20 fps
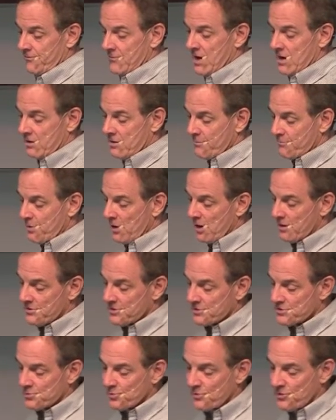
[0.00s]
Now compare
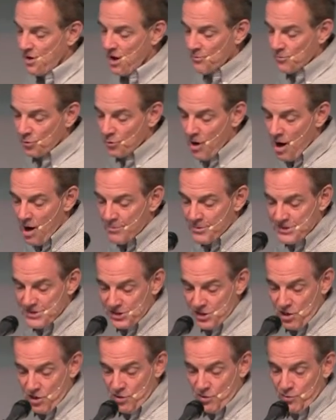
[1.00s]
this with Hammurabi's
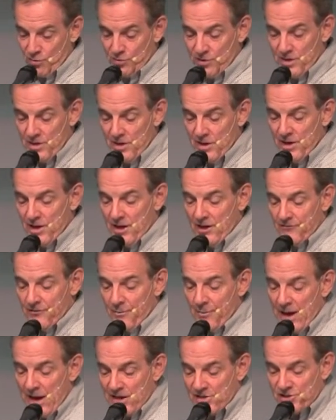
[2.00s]
code. If a
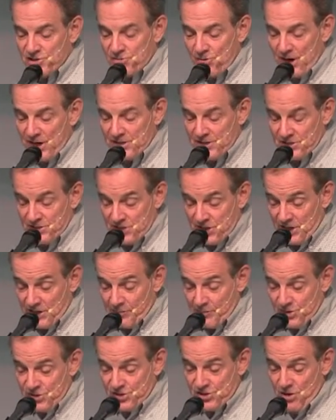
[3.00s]
man strikes a
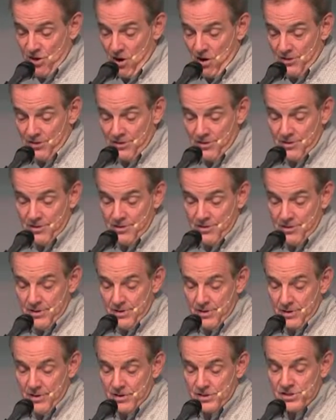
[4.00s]
gentleman's daughter,
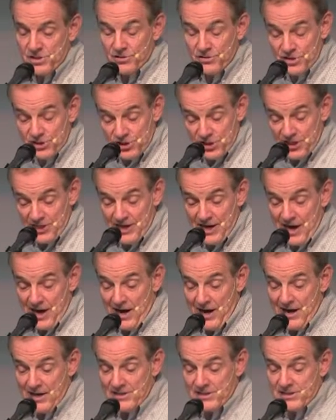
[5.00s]
so that she
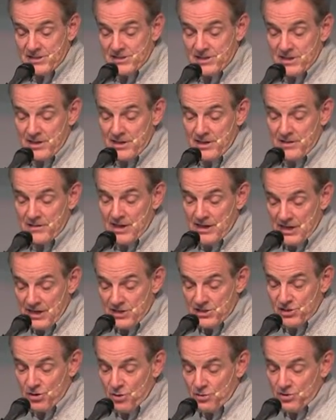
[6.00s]
dies, then
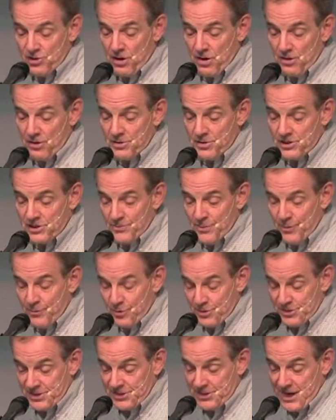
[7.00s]
his own daughter is to be
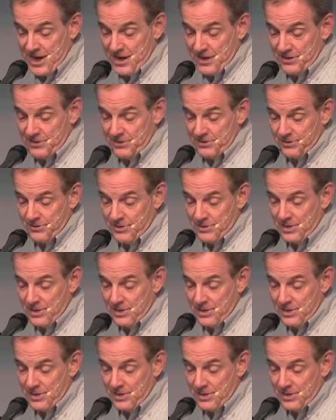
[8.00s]
put to death.